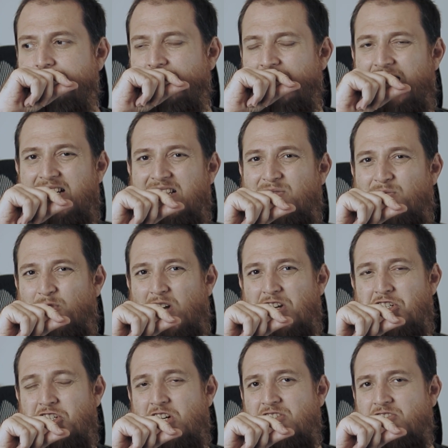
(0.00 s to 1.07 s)
that is
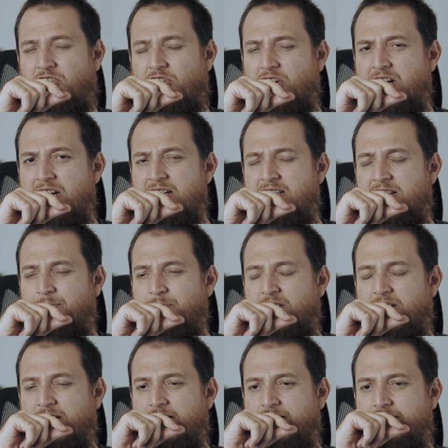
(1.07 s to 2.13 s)
fresh and green,
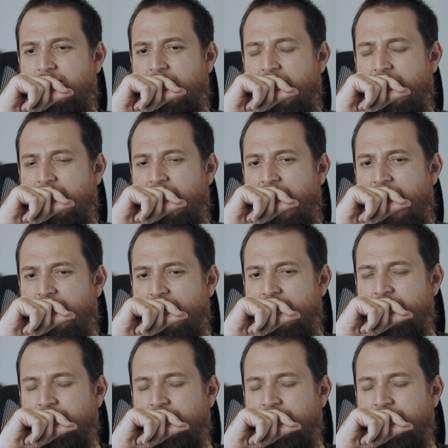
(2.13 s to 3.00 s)
something like that.